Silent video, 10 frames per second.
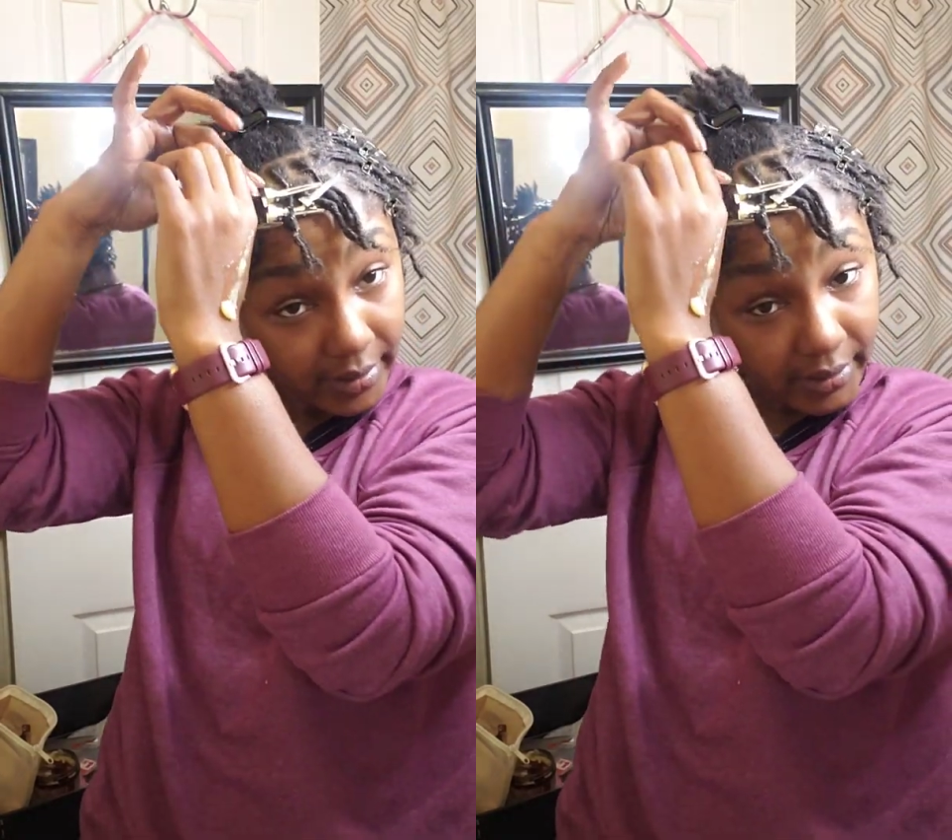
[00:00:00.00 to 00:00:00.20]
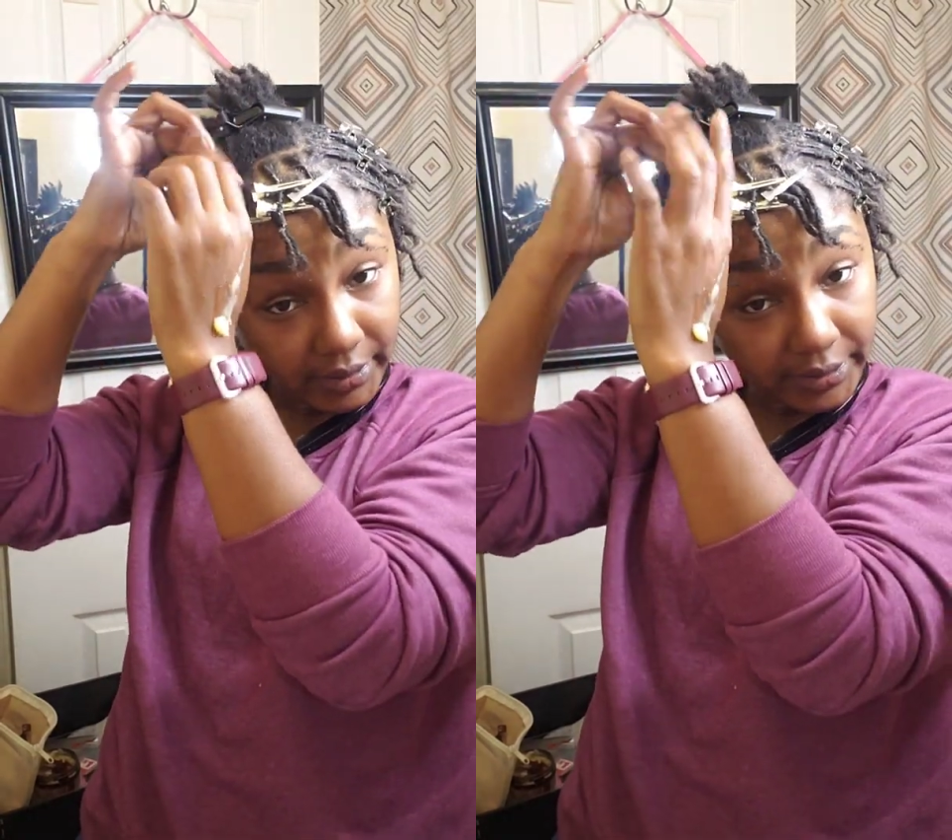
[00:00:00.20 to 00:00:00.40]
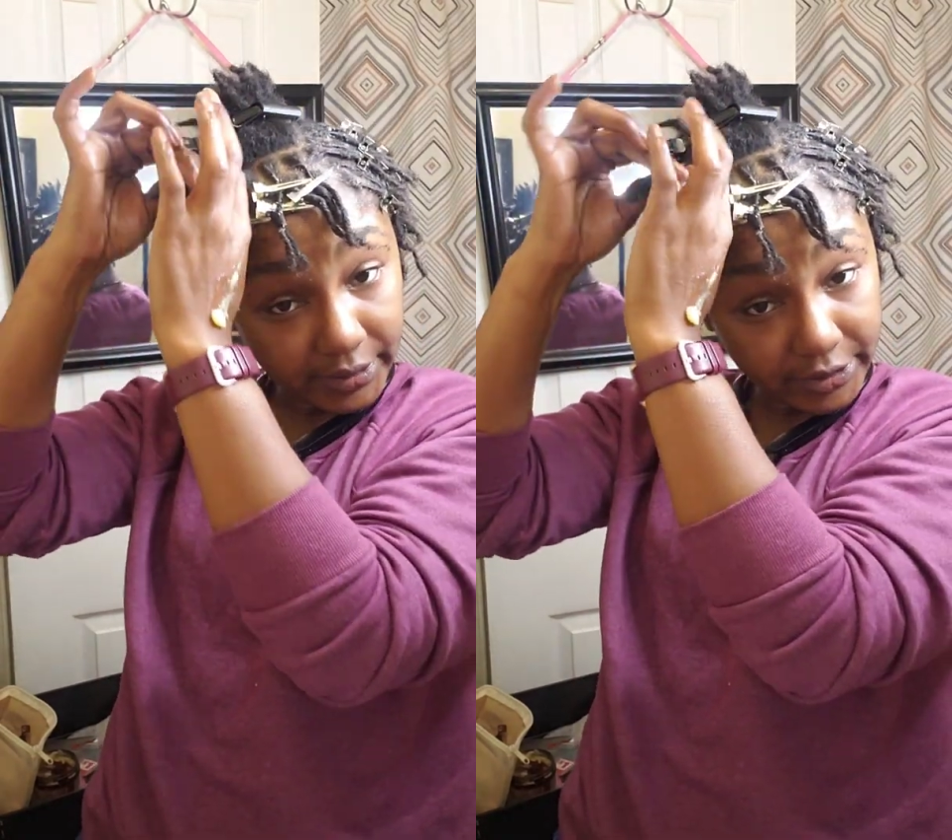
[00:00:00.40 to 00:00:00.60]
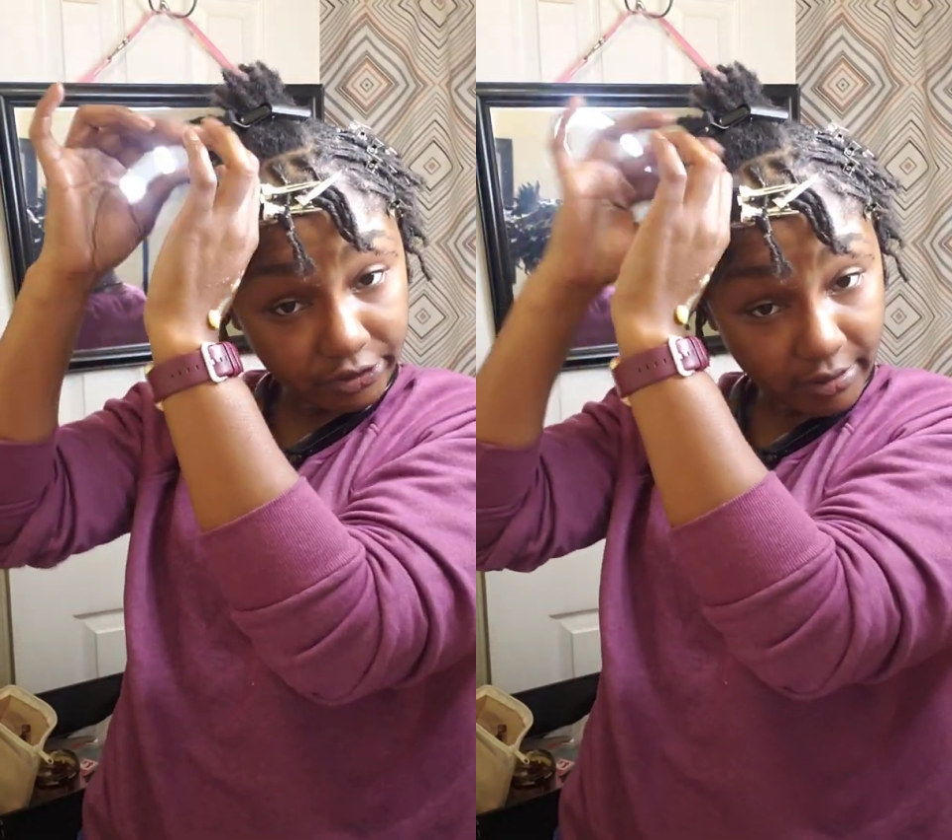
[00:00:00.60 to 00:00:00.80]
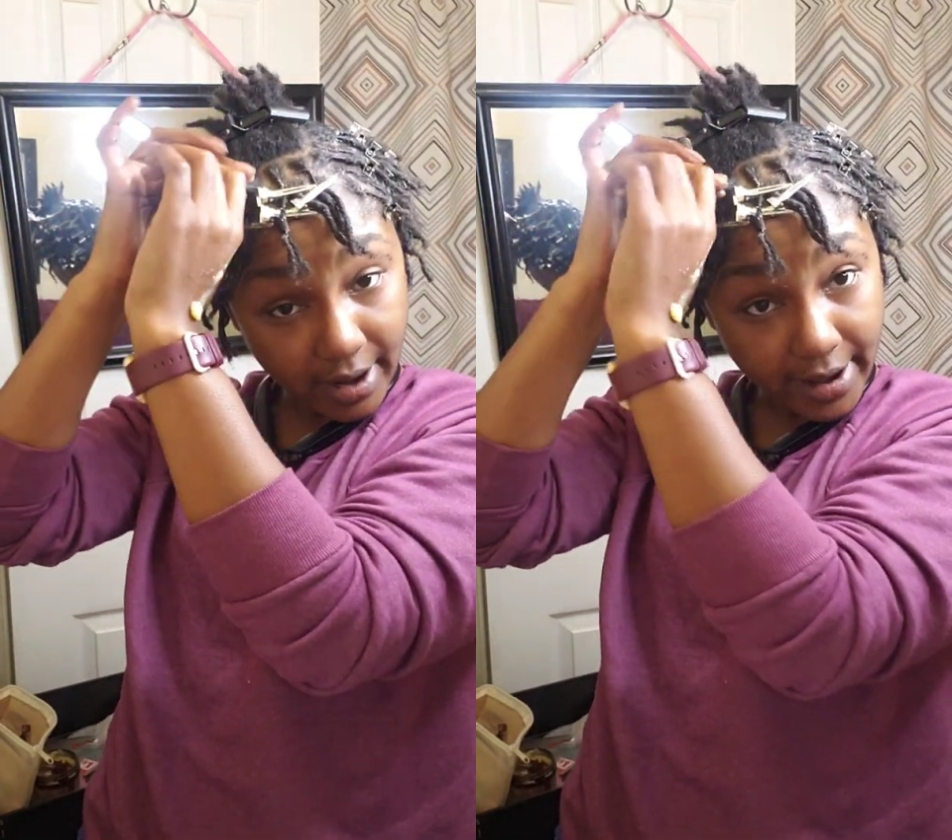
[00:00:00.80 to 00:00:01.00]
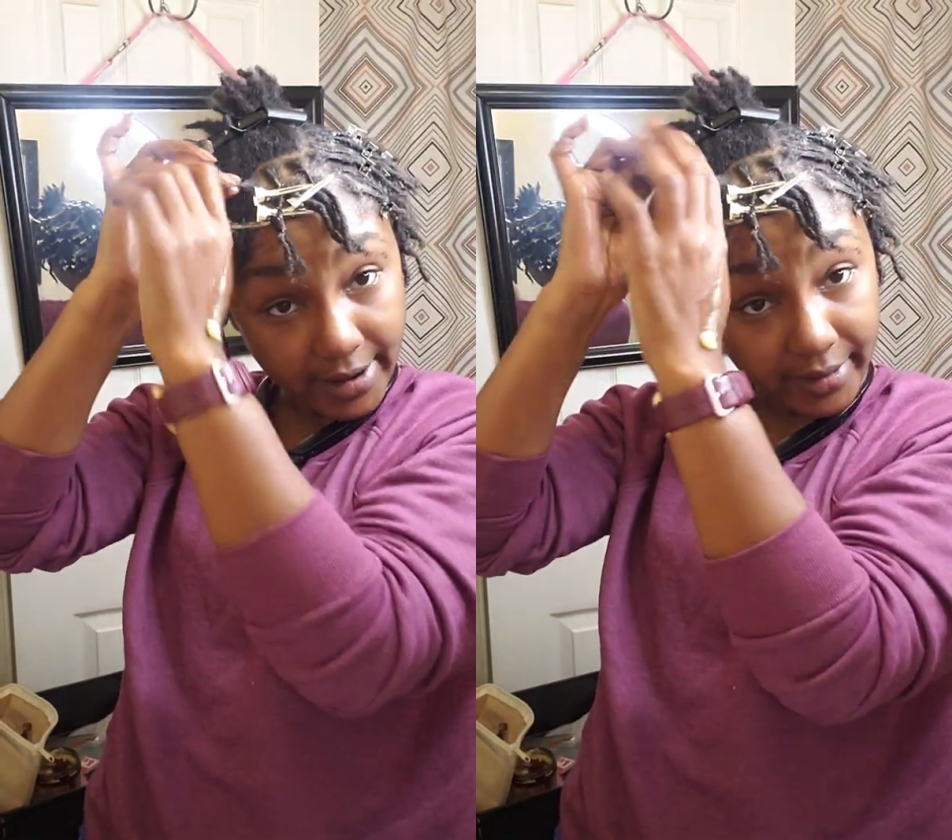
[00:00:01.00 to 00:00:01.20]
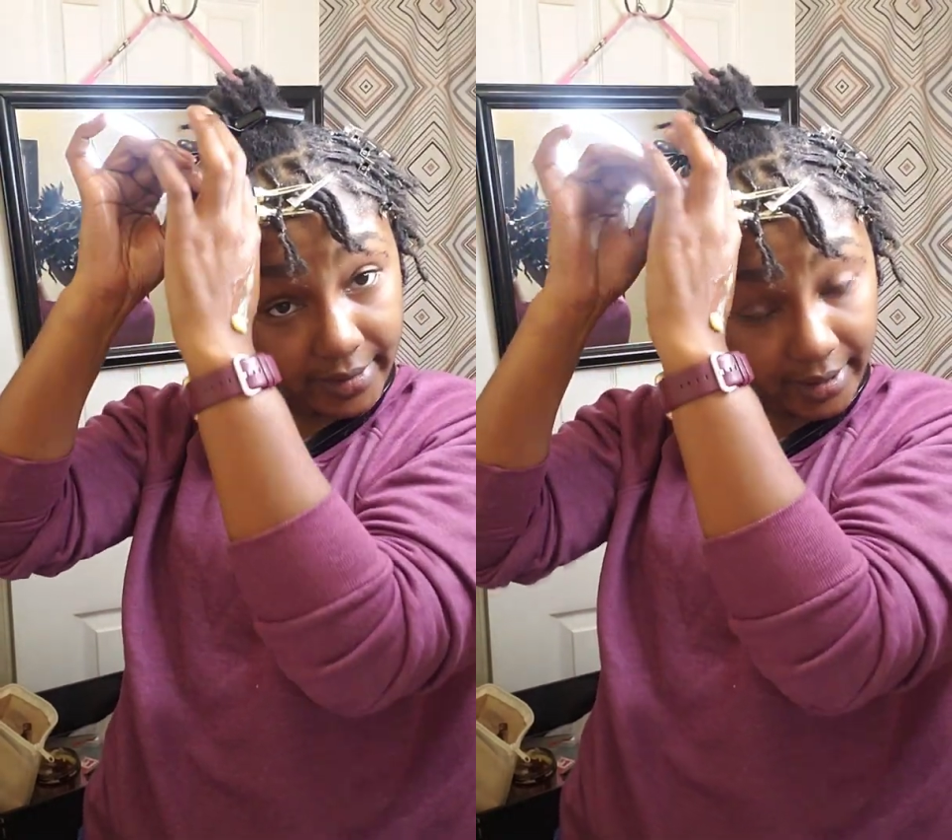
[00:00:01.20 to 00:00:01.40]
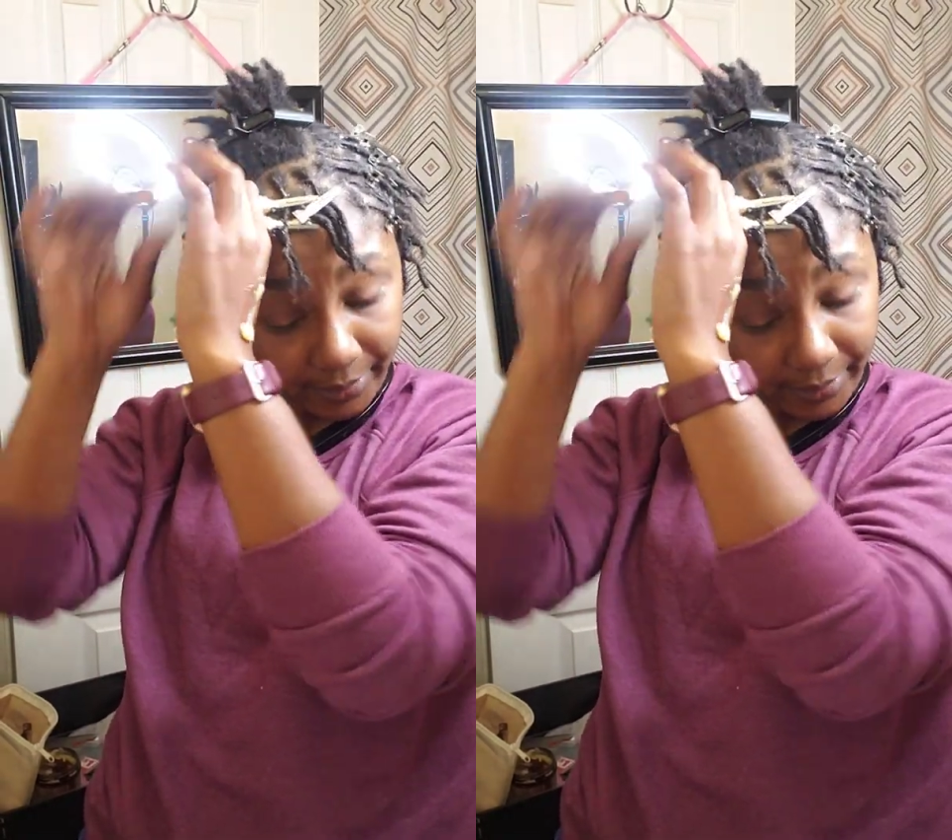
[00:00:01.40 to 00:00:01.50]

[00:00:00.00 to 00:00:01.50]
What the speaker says: hooded dryer,